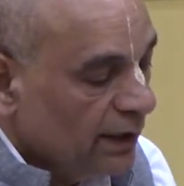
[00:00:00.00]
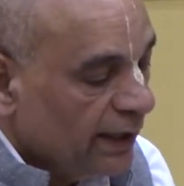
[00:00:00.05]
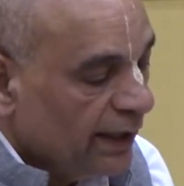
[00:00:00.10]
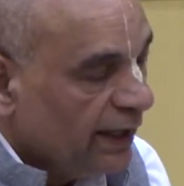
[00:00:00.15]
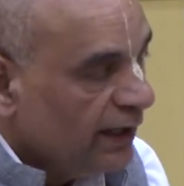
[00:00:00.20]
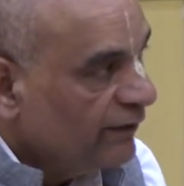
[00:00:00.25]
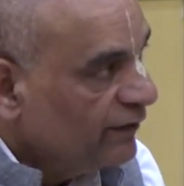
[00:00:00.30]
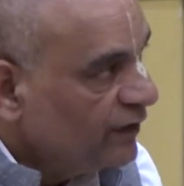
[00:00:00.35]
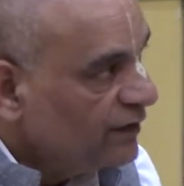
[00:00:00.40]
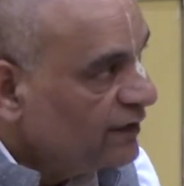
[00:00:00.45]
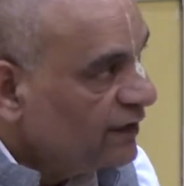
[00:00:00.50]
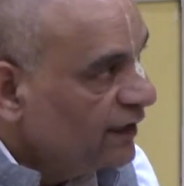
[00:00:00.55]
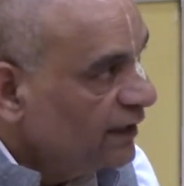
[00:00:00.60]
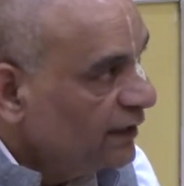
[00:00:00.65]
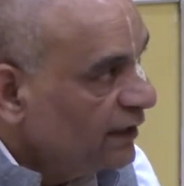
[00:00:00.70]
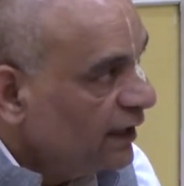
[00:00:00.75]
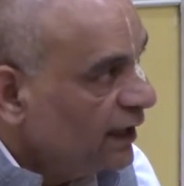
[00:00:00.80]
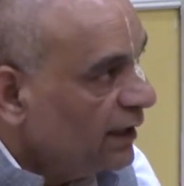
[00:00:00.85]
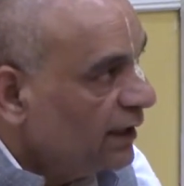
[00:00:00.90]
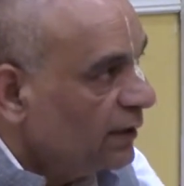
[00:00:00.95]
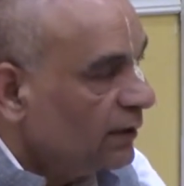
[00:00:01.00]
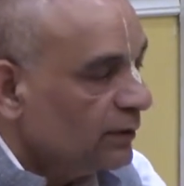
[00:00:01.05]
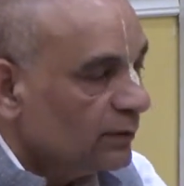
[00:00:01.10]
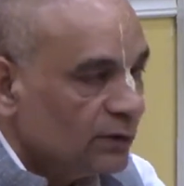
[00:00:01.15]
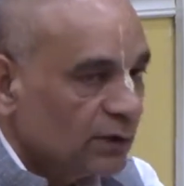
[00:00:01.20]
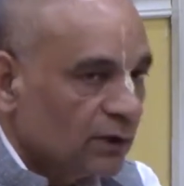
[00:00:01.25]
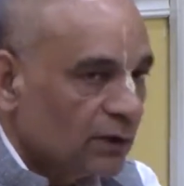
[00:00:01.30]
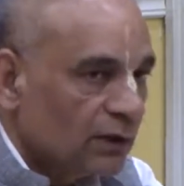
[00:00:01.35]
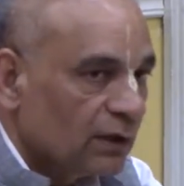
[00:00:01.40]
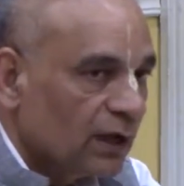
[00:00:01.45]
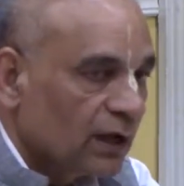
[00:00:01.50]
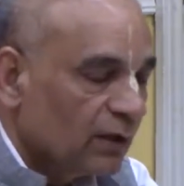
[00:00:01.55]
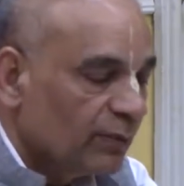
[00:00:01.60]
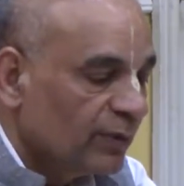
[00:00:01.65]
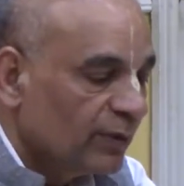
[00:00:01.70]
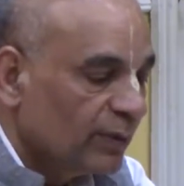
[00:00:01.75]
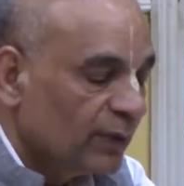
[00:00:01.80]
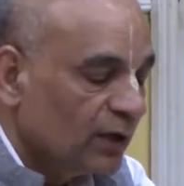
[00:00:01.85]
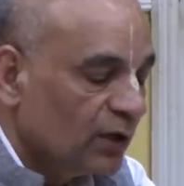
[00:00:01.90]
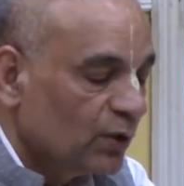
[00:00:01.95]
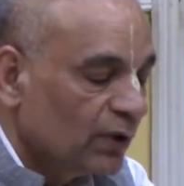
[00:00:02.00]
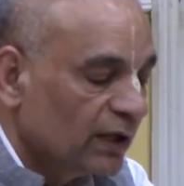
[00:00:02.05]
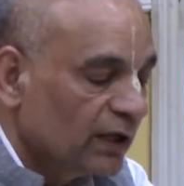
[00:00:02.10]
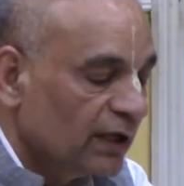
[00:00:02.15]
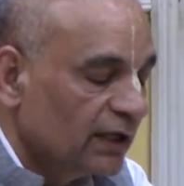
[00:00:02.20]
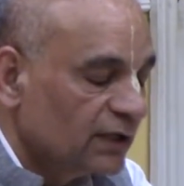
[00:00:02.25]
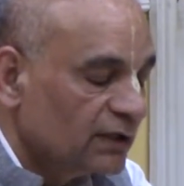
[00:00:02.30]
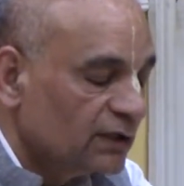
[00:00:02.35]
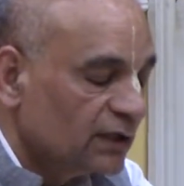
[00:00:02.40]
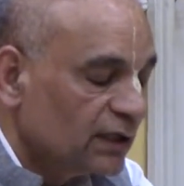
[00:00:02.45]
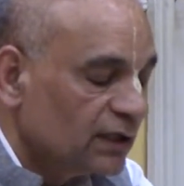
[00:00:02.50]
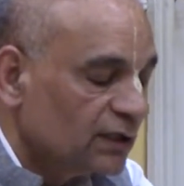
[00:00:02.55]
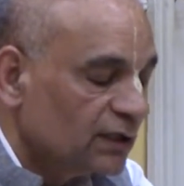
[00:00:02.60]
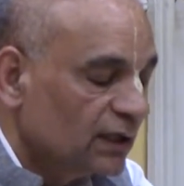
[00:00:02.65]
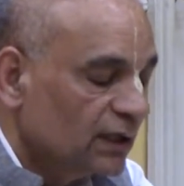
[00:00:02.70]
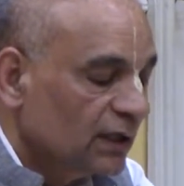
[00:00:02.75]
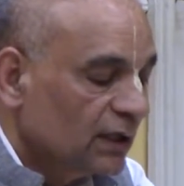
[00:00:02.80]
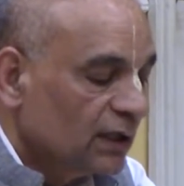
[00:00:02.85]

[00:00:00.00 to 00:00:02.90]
And if you see, uh, you know, a lot of people are doing research